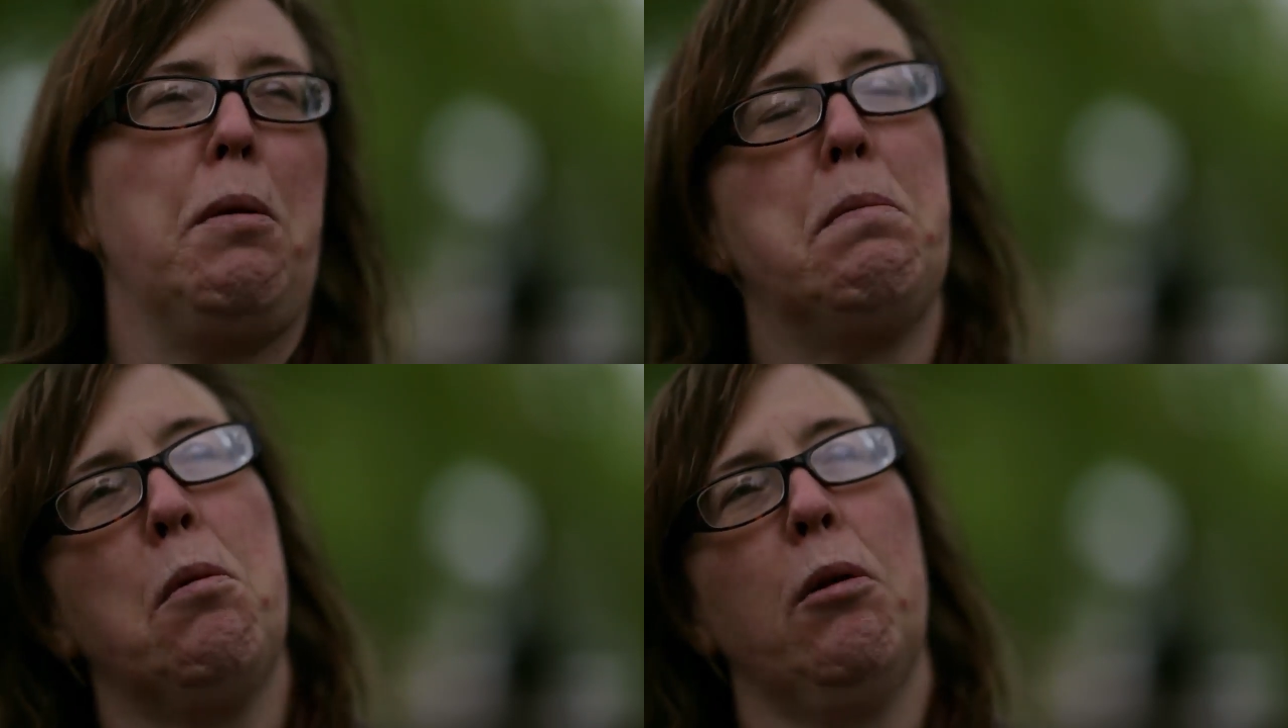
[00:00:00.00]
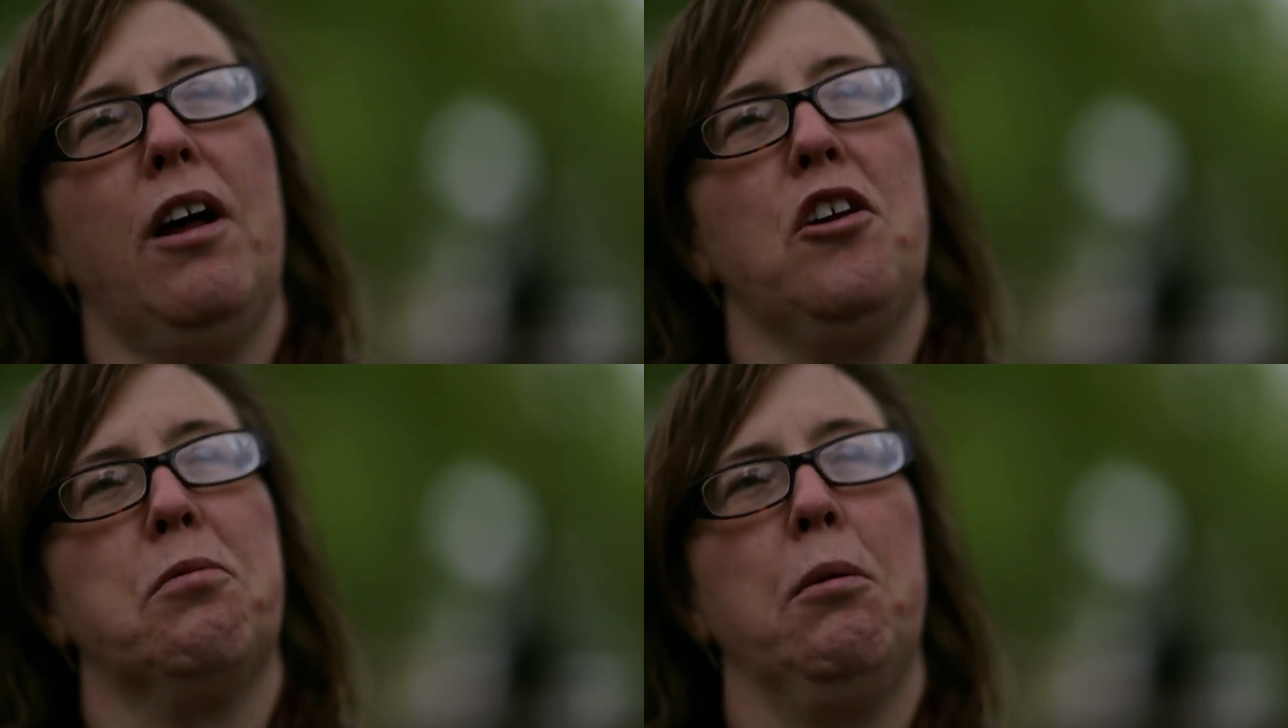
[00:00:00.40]
Or people
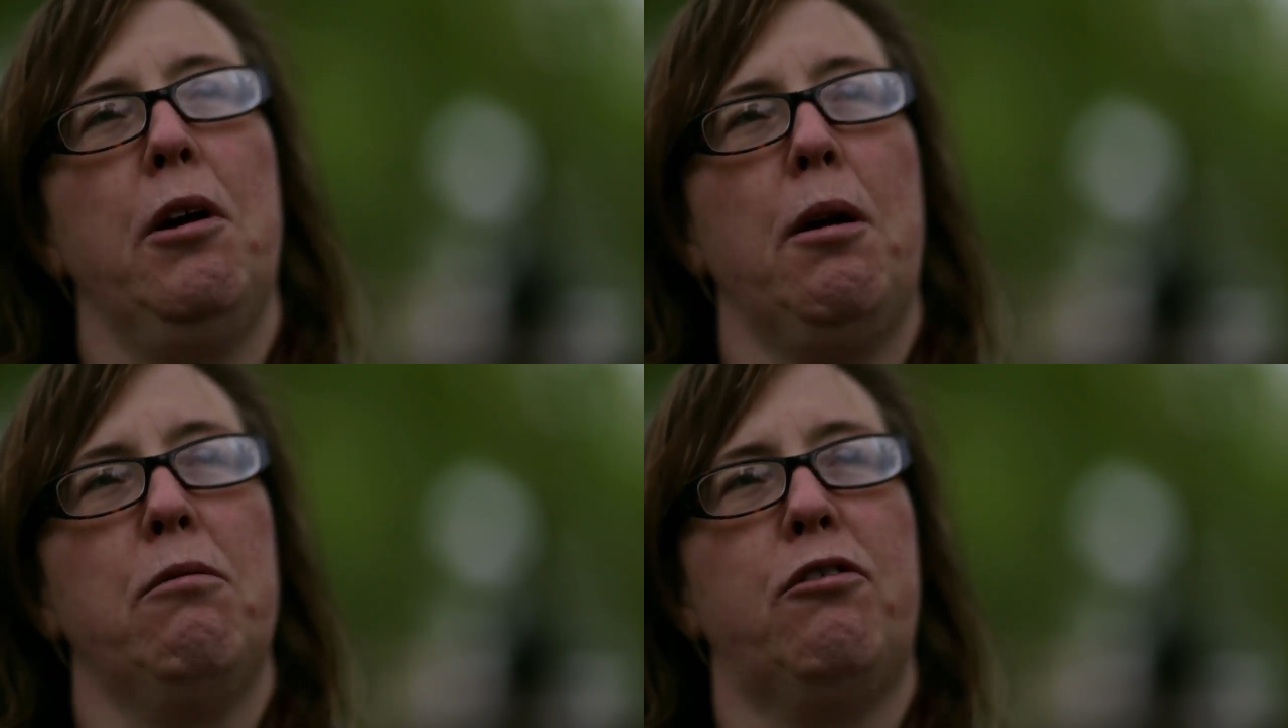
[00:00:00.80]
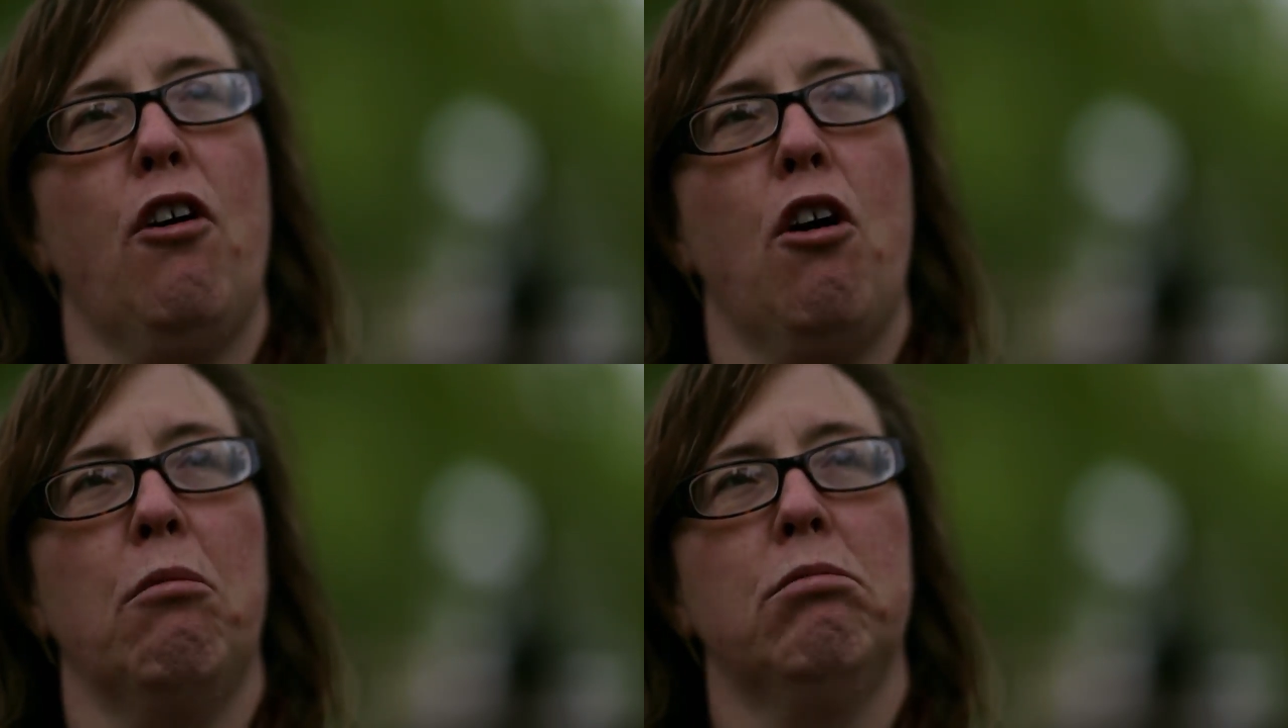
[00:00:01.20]
will ask me where I'm
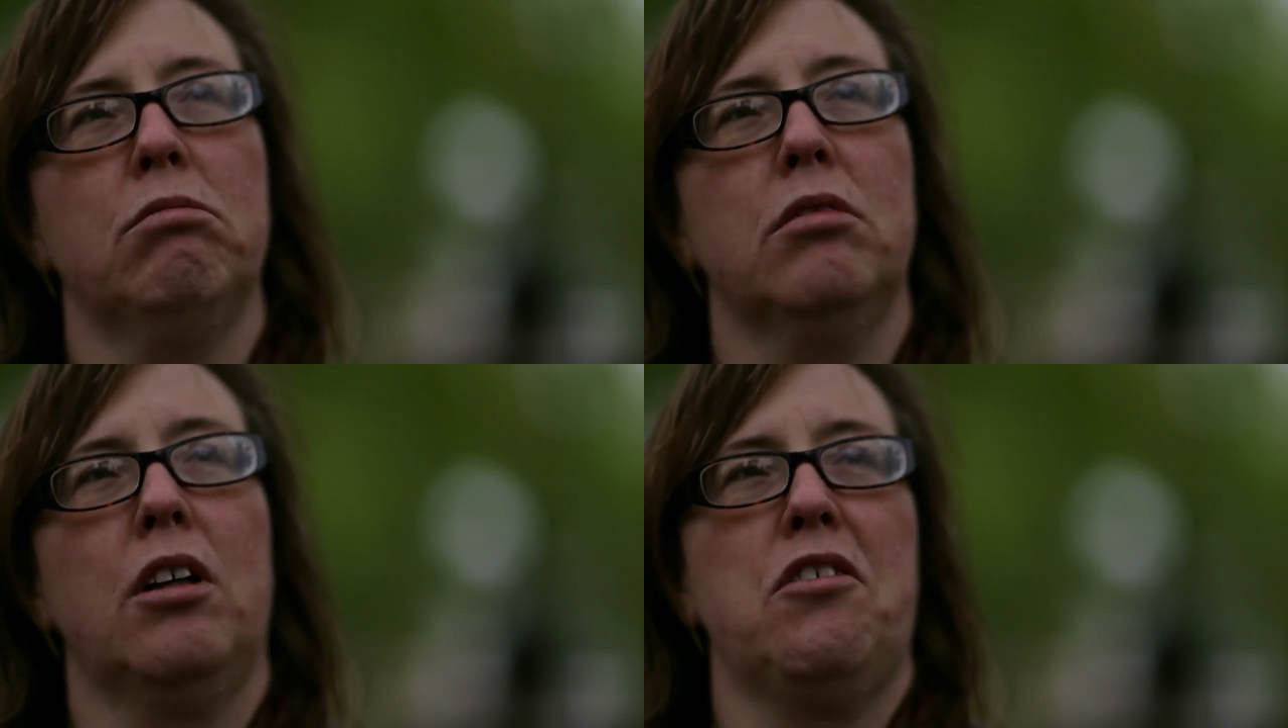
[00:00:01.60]
from,